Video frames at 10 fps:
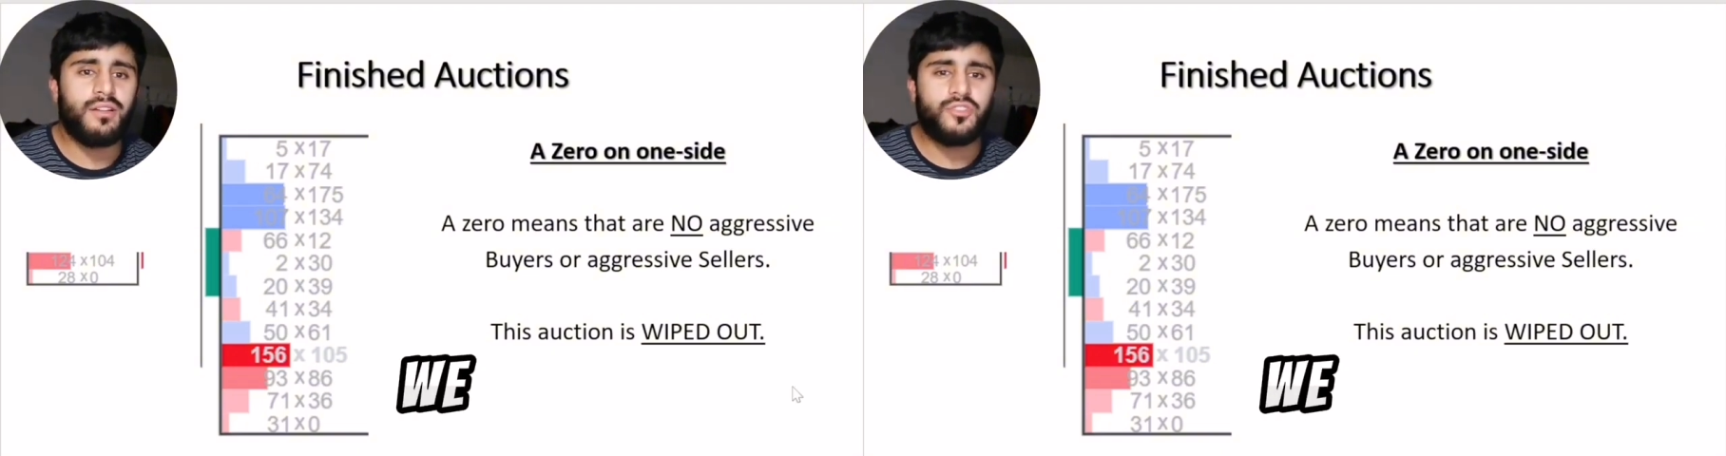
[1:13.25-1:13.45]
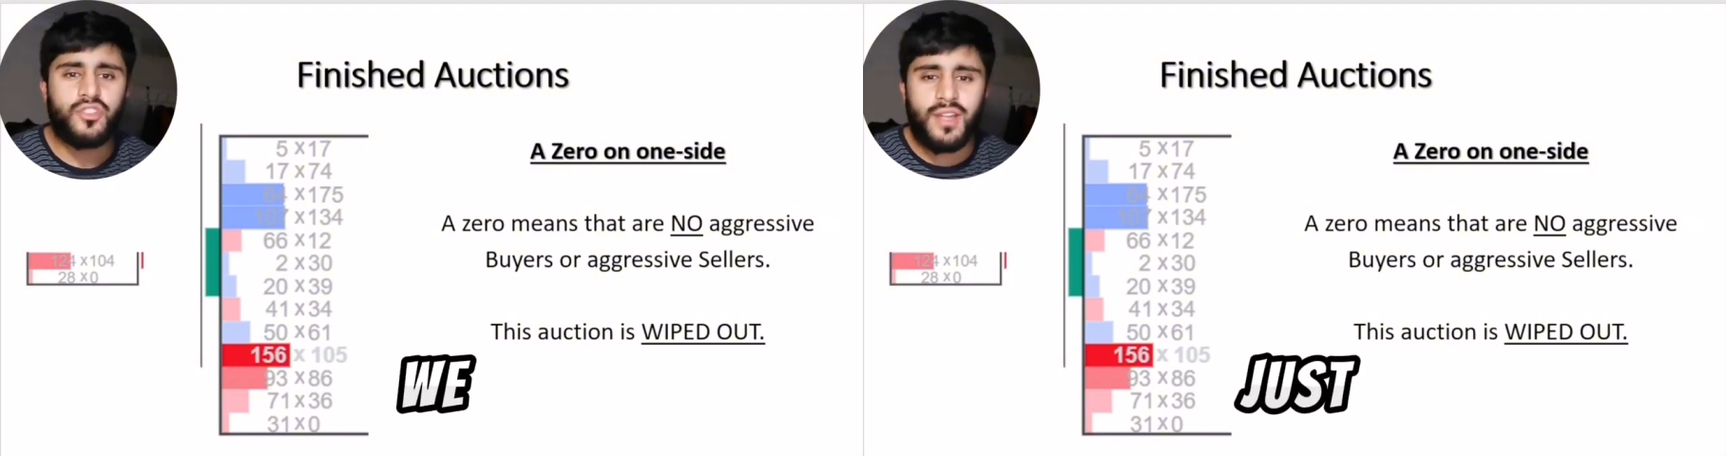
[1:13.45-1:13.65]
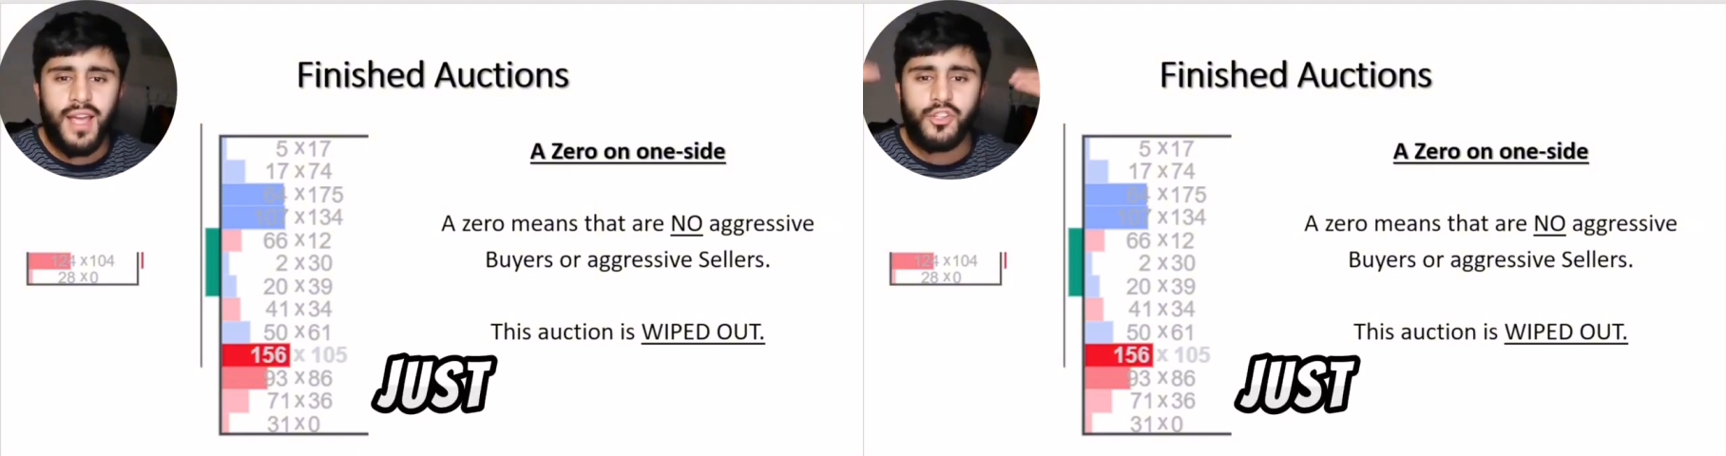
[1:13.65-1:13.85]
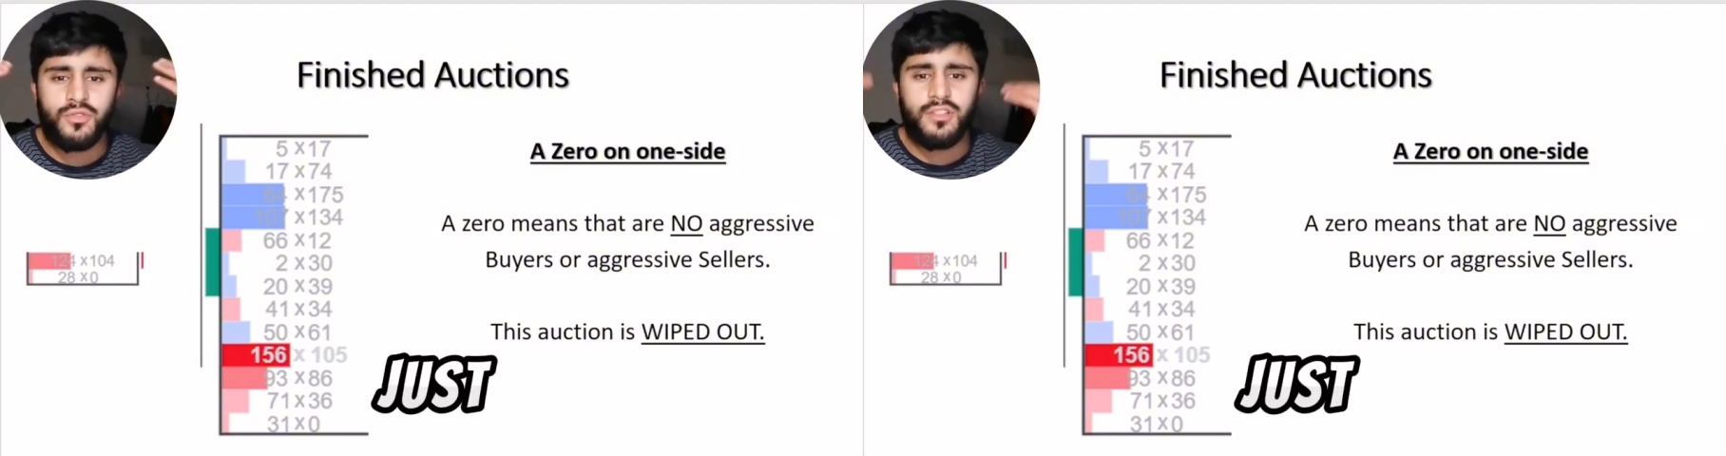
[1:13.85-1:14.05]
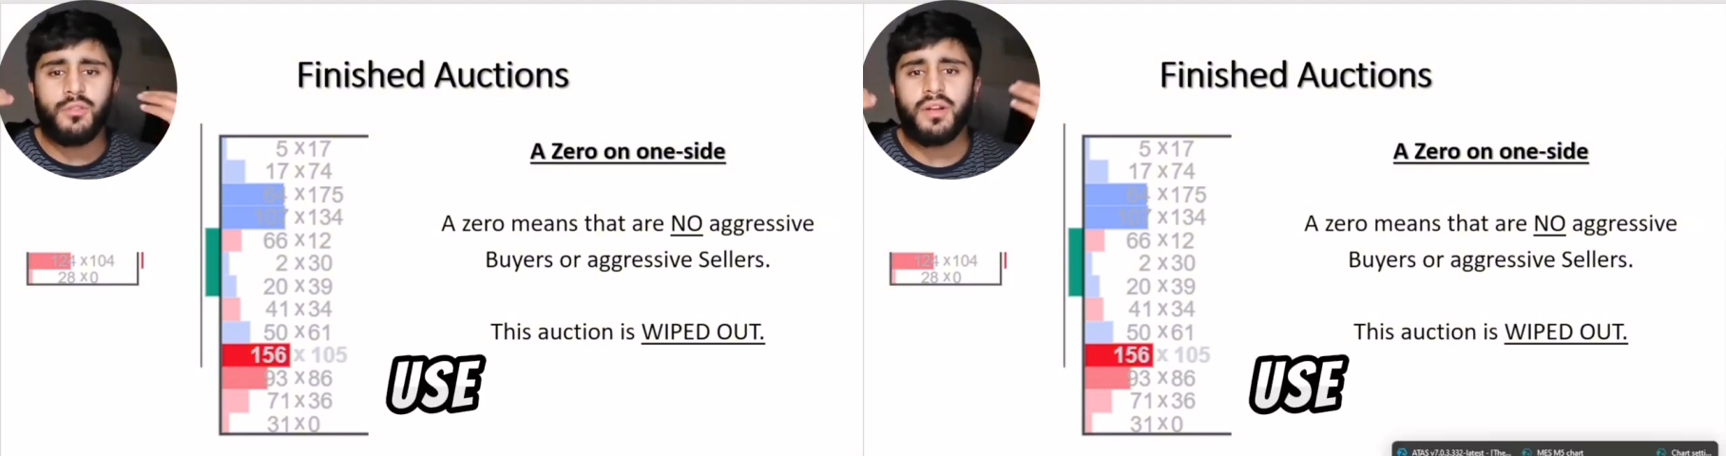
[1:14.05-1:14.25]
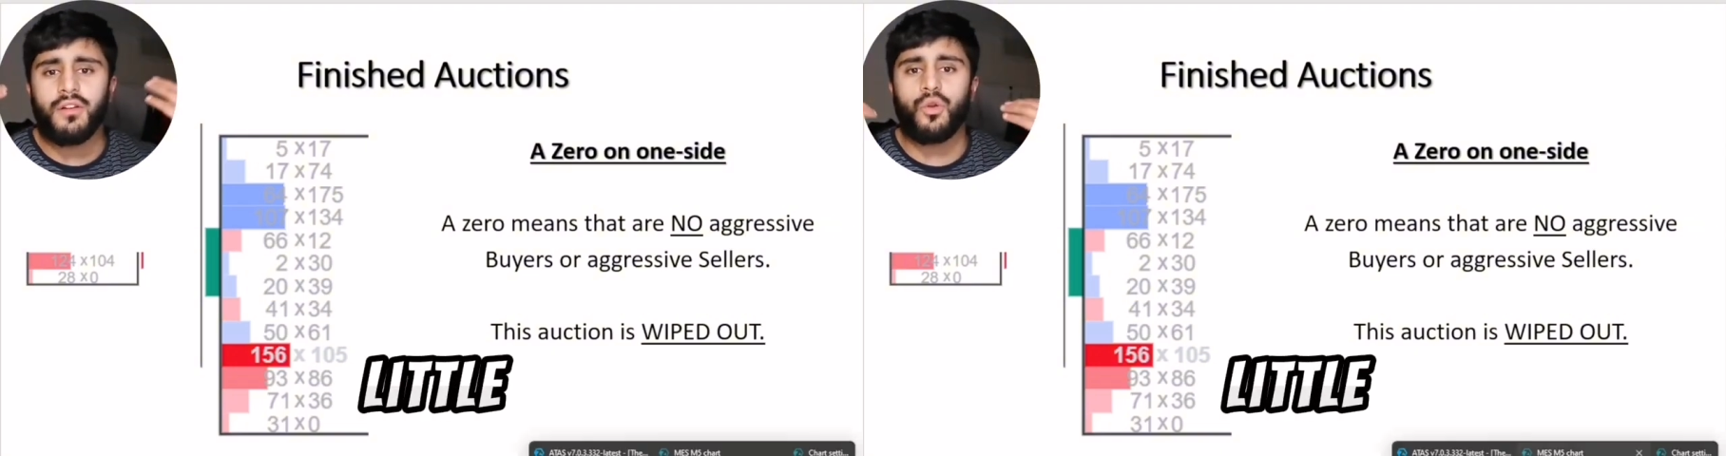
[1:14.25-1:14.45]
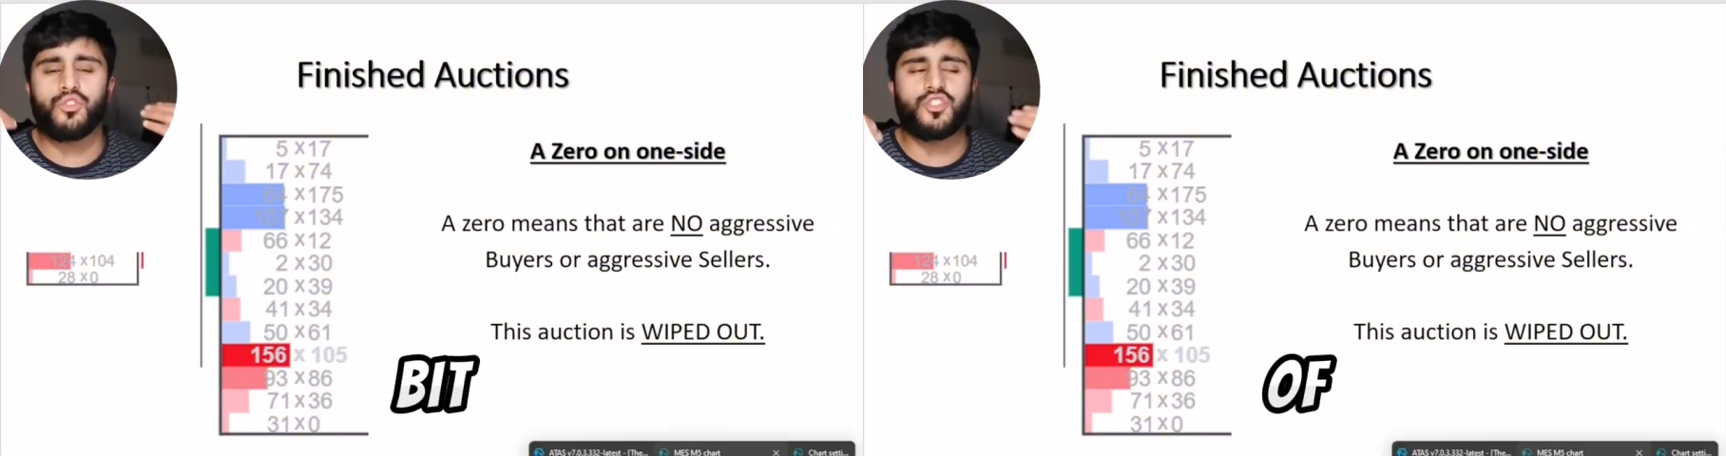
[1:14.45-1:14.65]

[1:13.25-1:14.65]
just use a little bit of